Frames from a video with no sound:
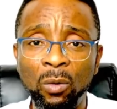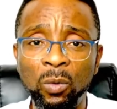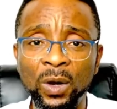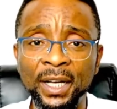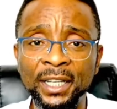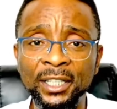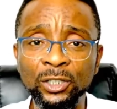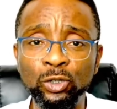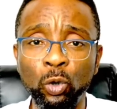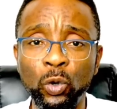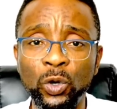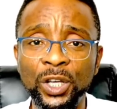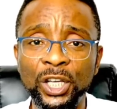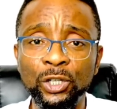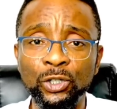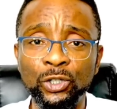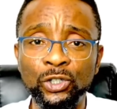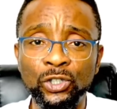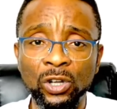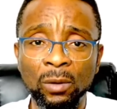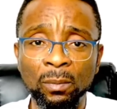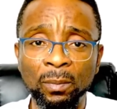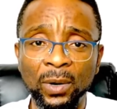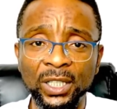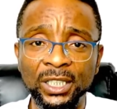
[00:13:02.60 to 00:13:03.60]
to kill
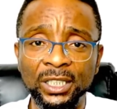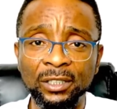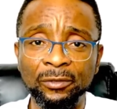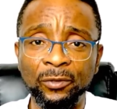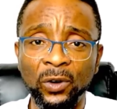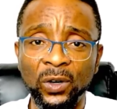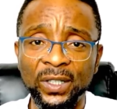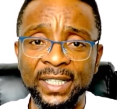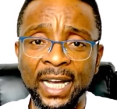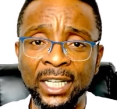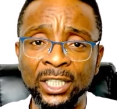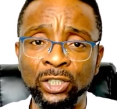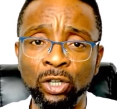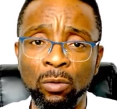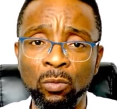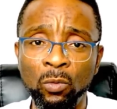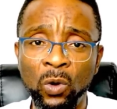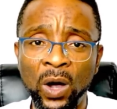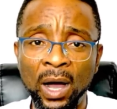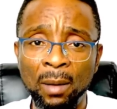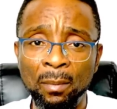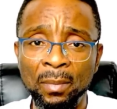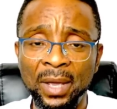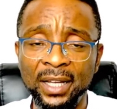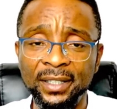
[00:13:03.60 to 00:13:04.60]
somebody for that your
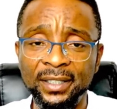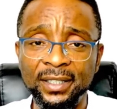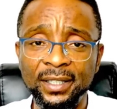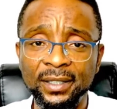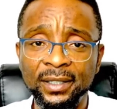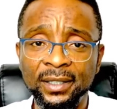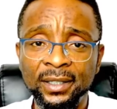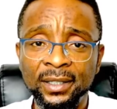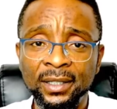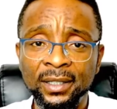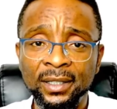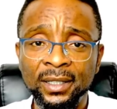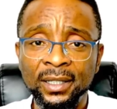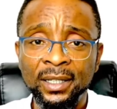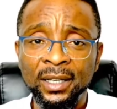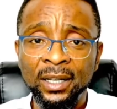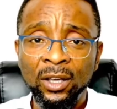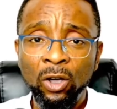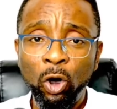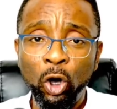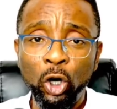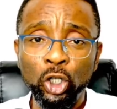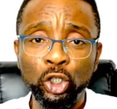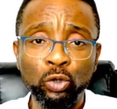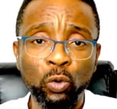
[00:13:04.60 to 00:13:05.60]
Muhammad,
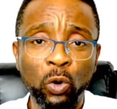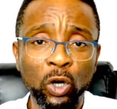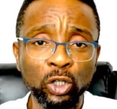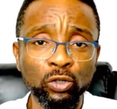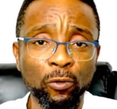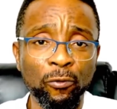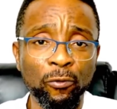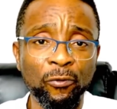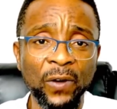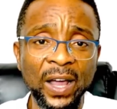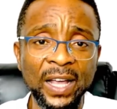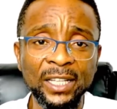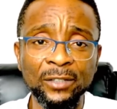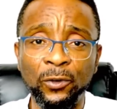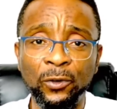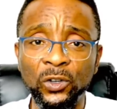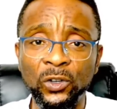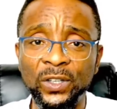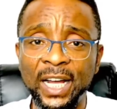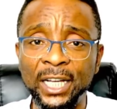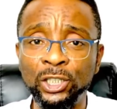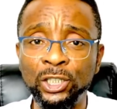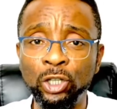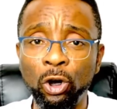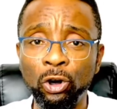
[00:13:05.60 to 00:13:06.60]
or you want to fight for
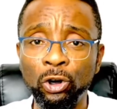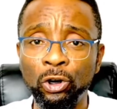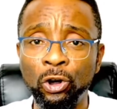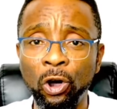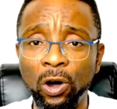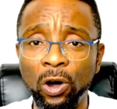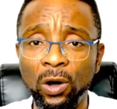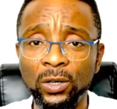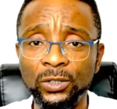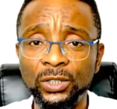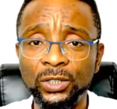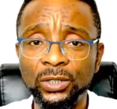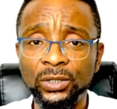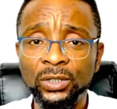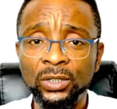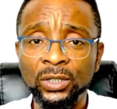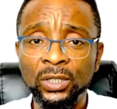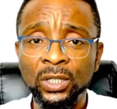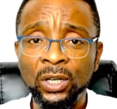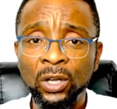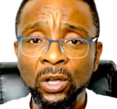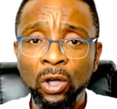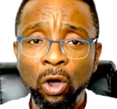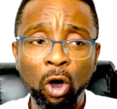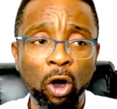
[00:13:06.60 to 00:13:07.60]
that your God,
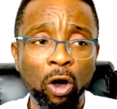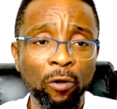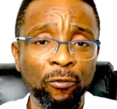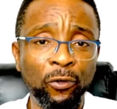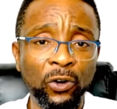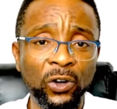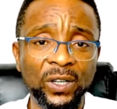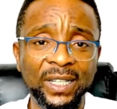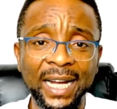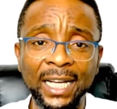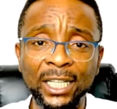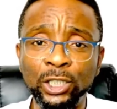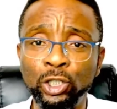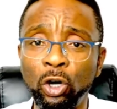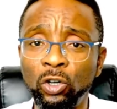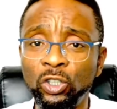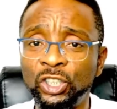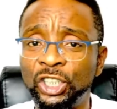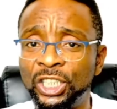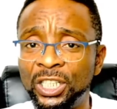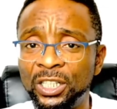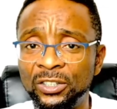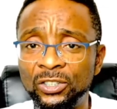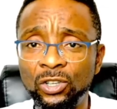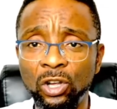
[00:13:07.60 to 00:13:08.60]
or for that your
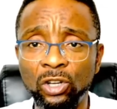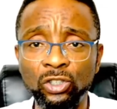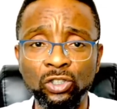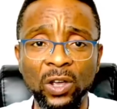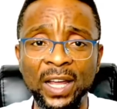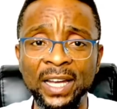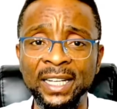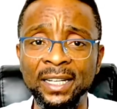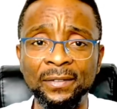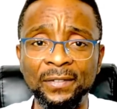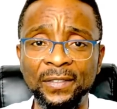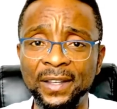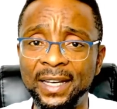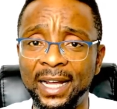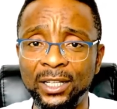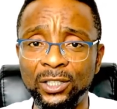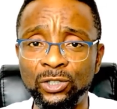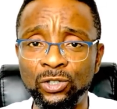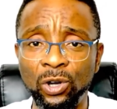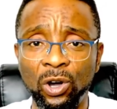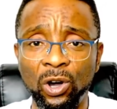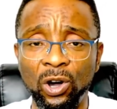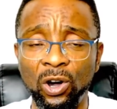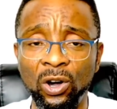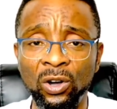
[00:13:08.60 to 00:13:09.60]
Jesus, or anything at
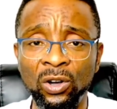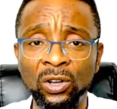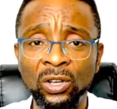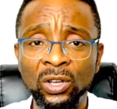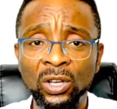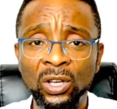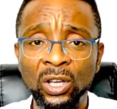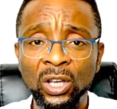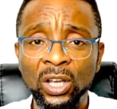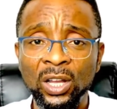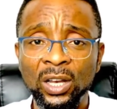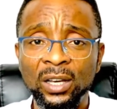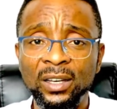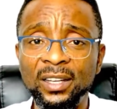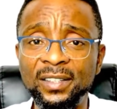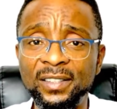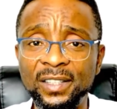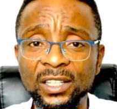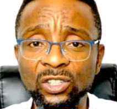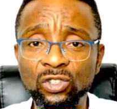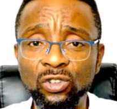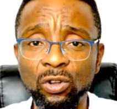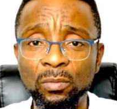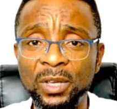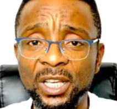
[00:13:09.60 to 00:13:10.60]
all, listen
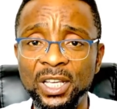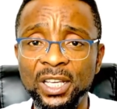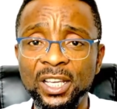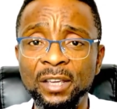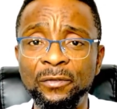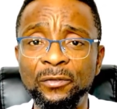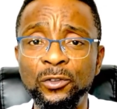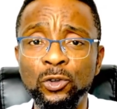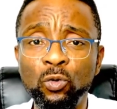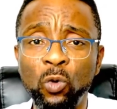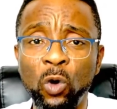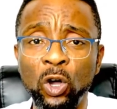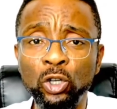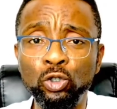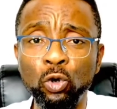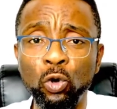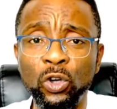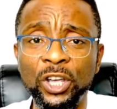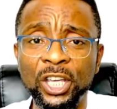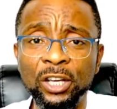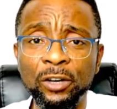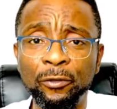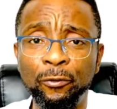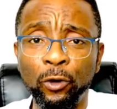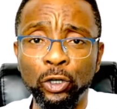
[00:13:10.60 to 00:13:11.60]
to me. If you want to
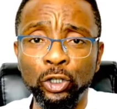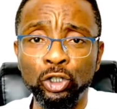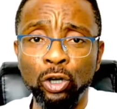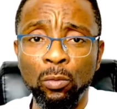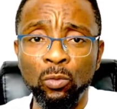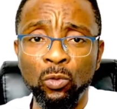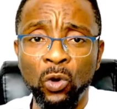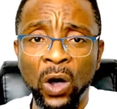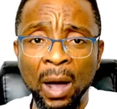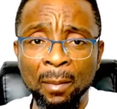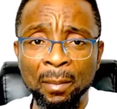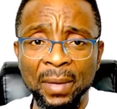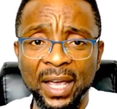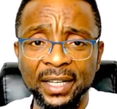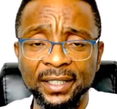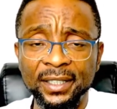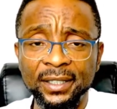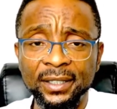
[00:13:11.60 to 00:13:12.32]
kill for your Muhammad,